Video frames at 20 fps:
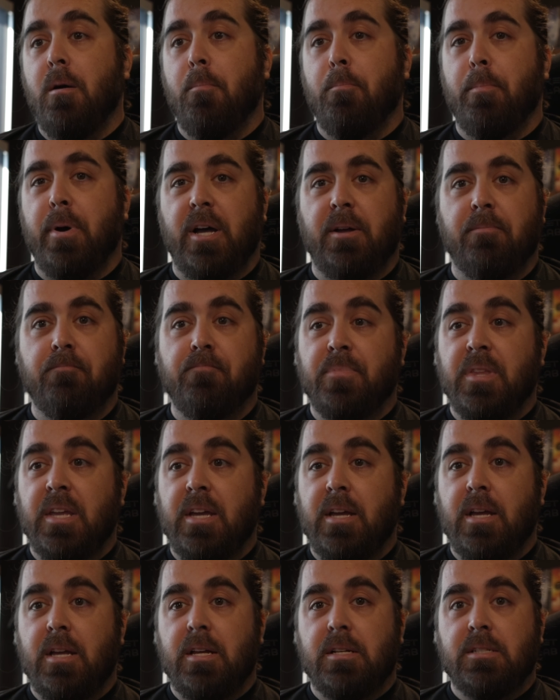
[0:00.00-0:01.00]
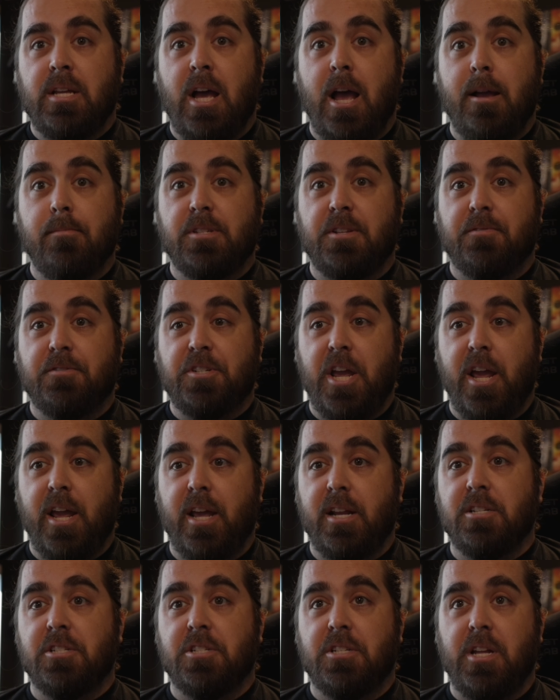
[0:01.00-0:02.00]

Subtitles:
But times have changed